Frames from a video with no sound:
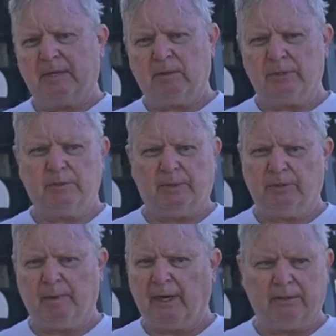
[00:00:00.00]
matter which one
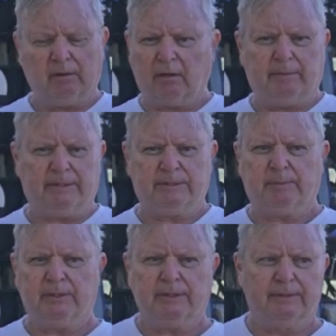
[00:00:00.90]
you buy, you're not going to be
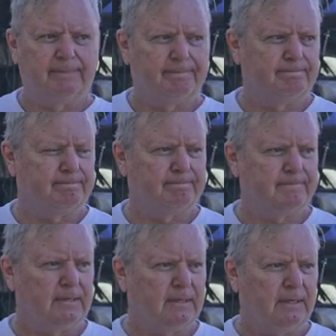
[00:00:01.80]
disappointed.
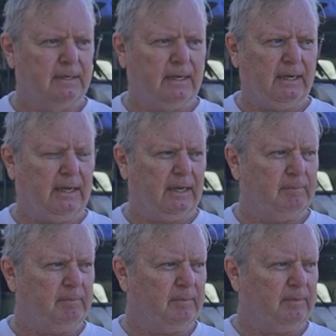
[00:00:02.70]

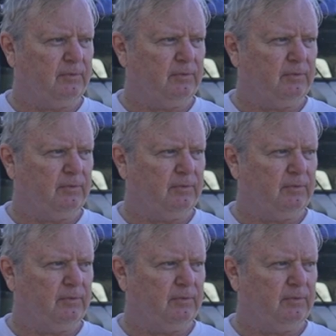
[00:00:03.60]
Um,